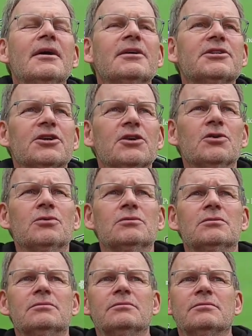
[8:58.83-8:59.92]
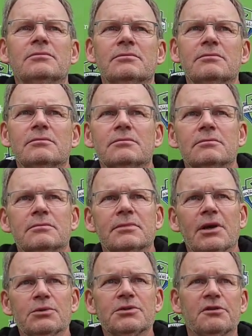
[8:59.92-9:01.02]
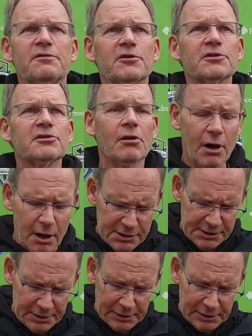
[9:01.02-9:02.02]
So that was our first loss in